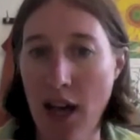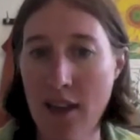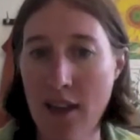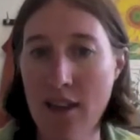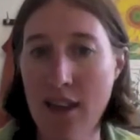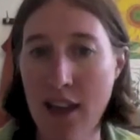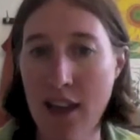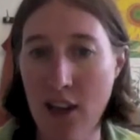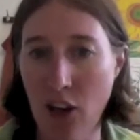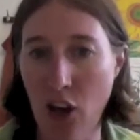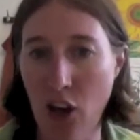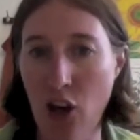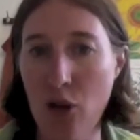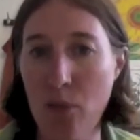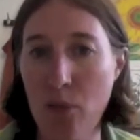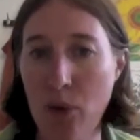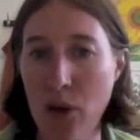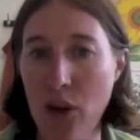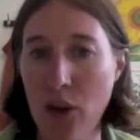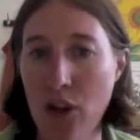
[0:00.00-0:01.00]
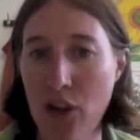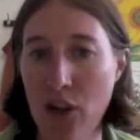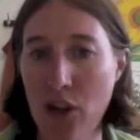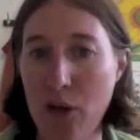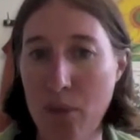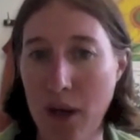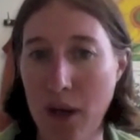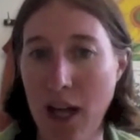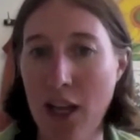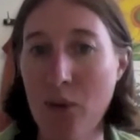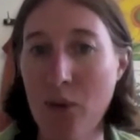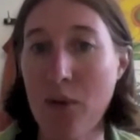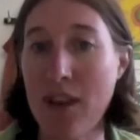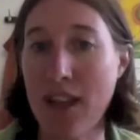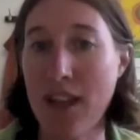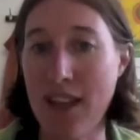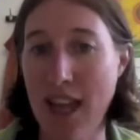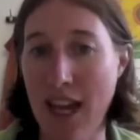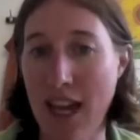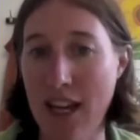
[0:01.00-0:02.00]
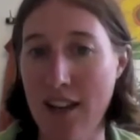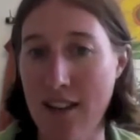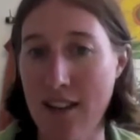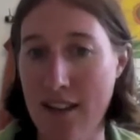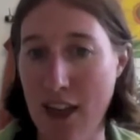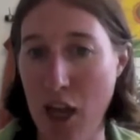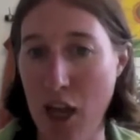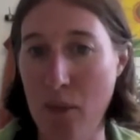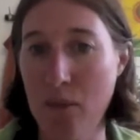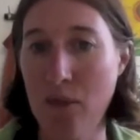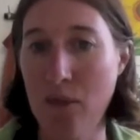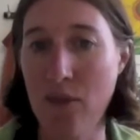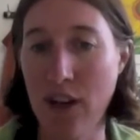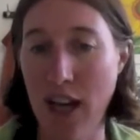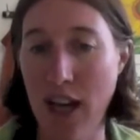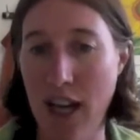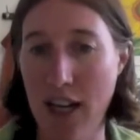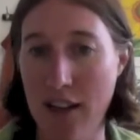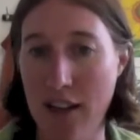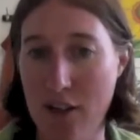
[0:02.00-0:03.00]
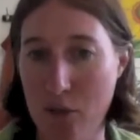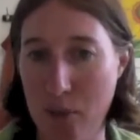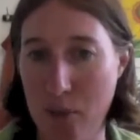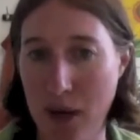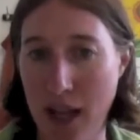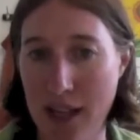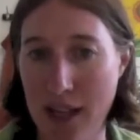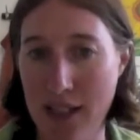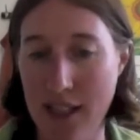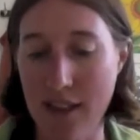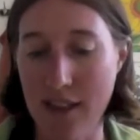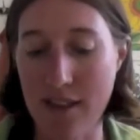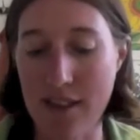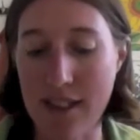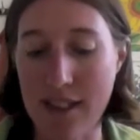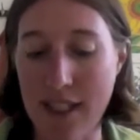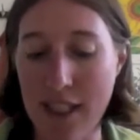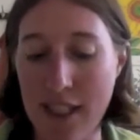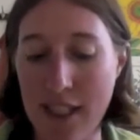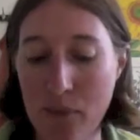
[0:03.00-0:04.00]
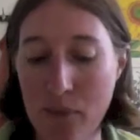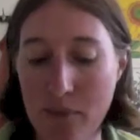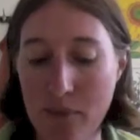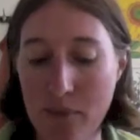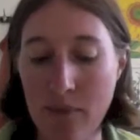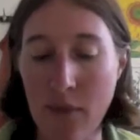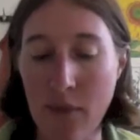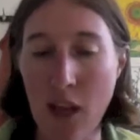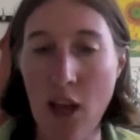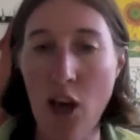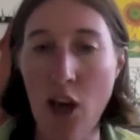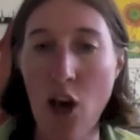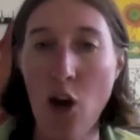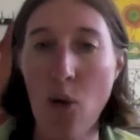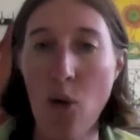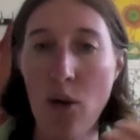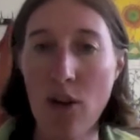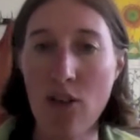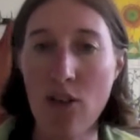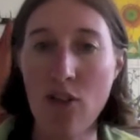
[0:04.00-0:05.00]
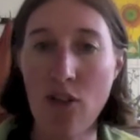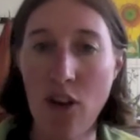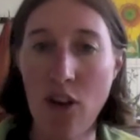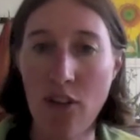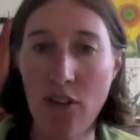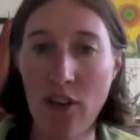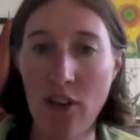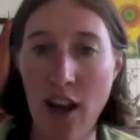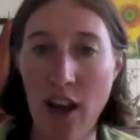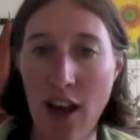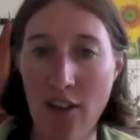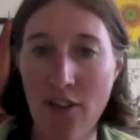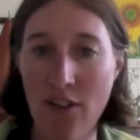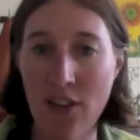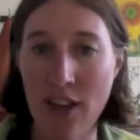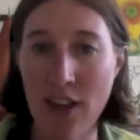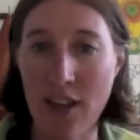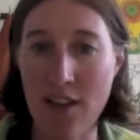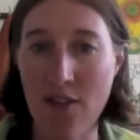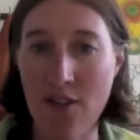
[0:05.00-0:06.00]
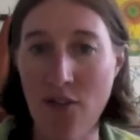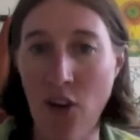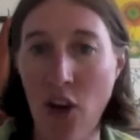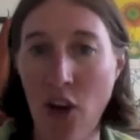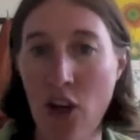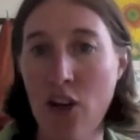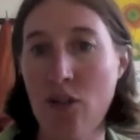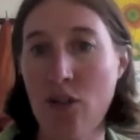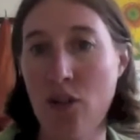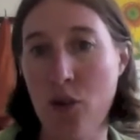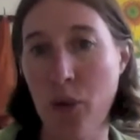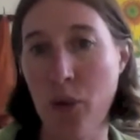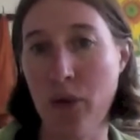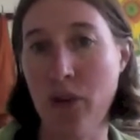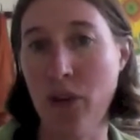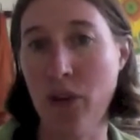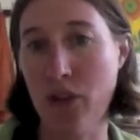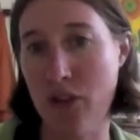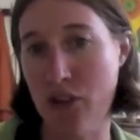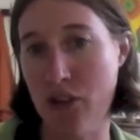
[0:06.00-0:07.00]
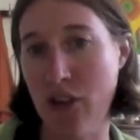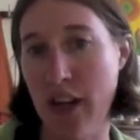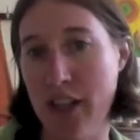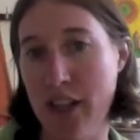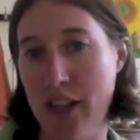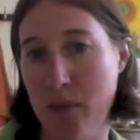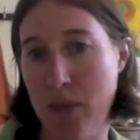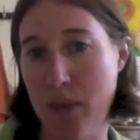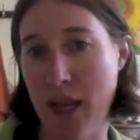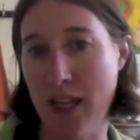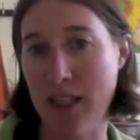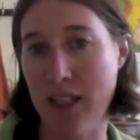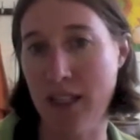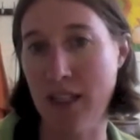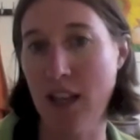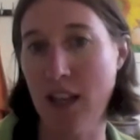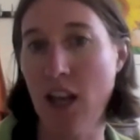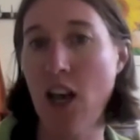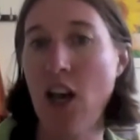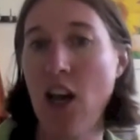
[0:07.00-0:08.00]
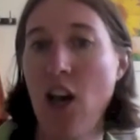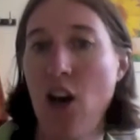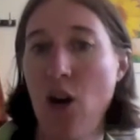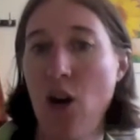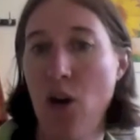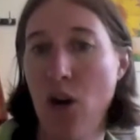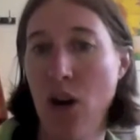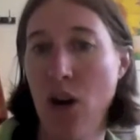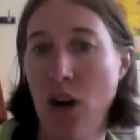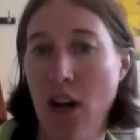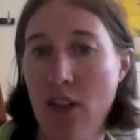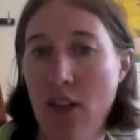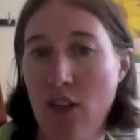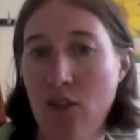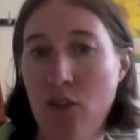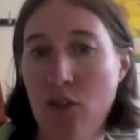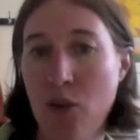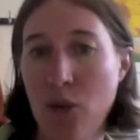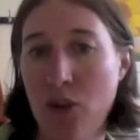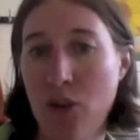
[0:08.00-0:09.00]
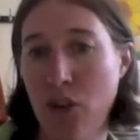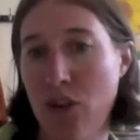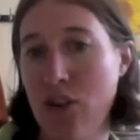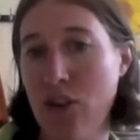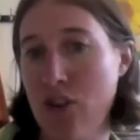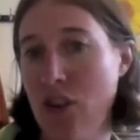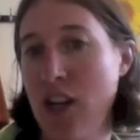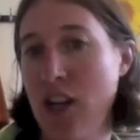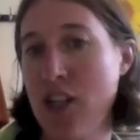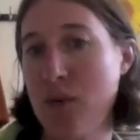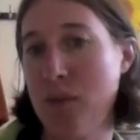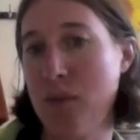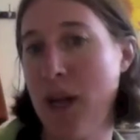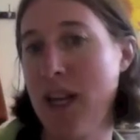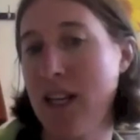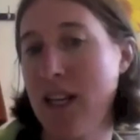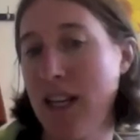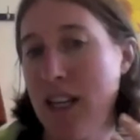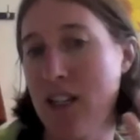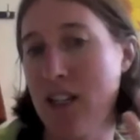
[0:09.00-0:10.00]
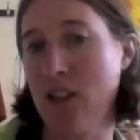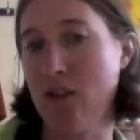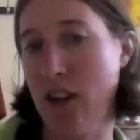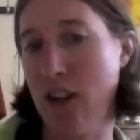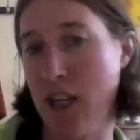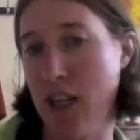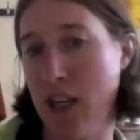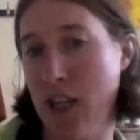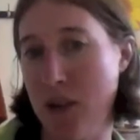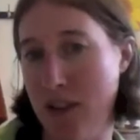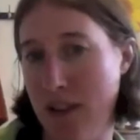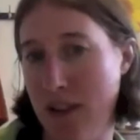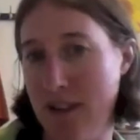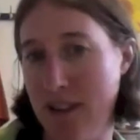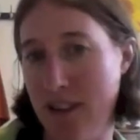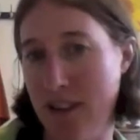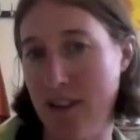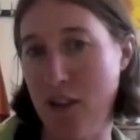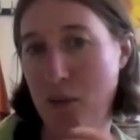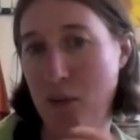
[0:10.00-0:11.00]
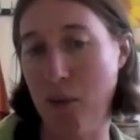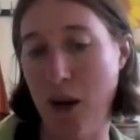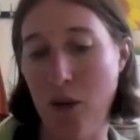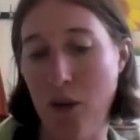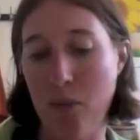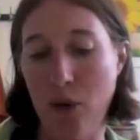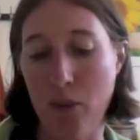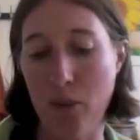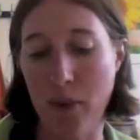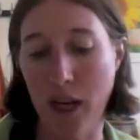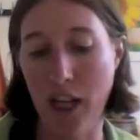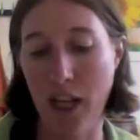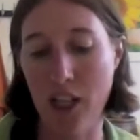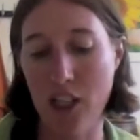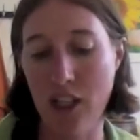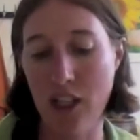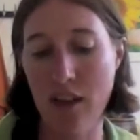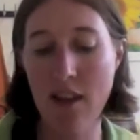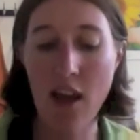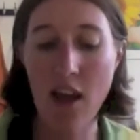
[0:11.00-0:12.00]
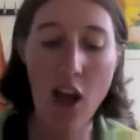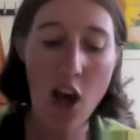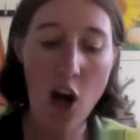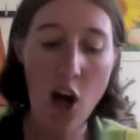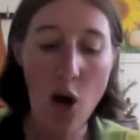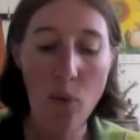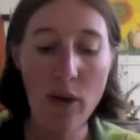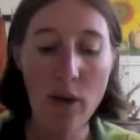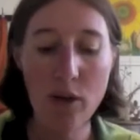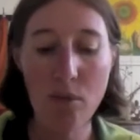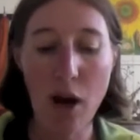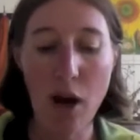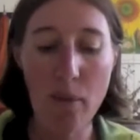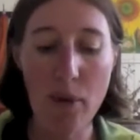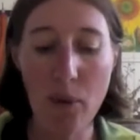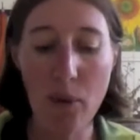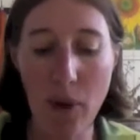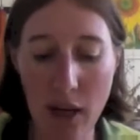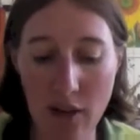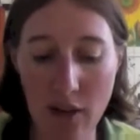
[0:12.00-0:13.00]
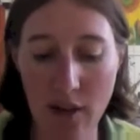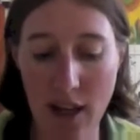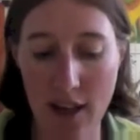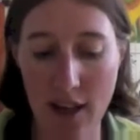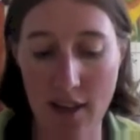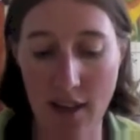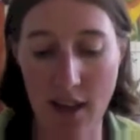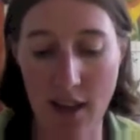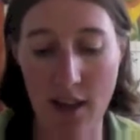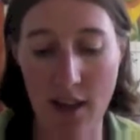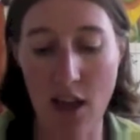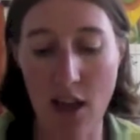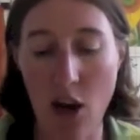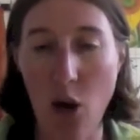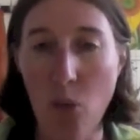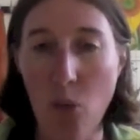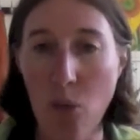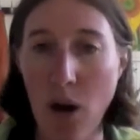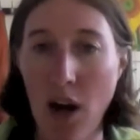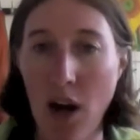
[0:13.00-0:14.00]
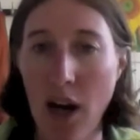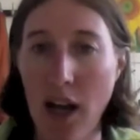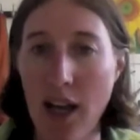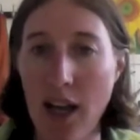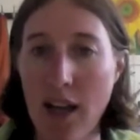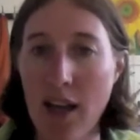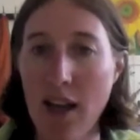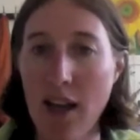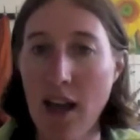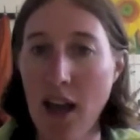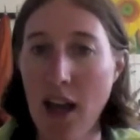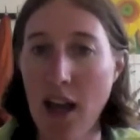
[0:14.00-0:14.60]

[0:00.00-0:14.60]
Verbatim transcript: Insect load per unit plant was exactly the same regardless of plant density, whereas Urophora affinis followed a resource concentration pattern. The resource concentration pattern led to greater persistence in the plant populations, which might be one reason why